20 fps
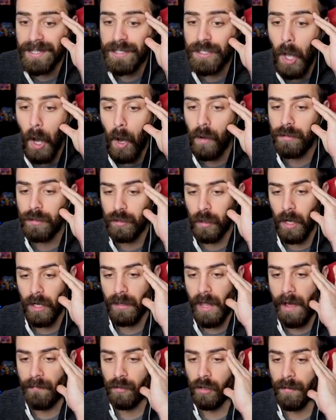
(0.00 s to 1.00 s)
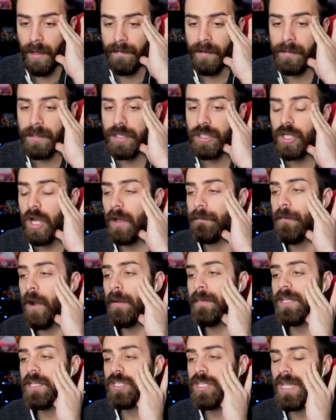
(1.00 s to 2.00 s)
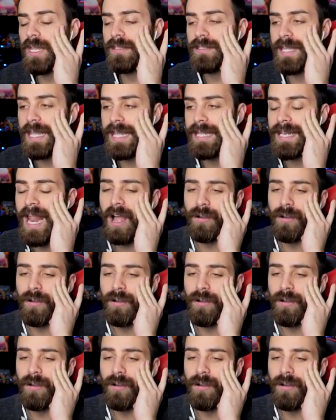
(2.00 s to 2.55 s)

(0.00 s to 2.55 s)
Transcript: Don't draw lava golem. Have I been farming Zane?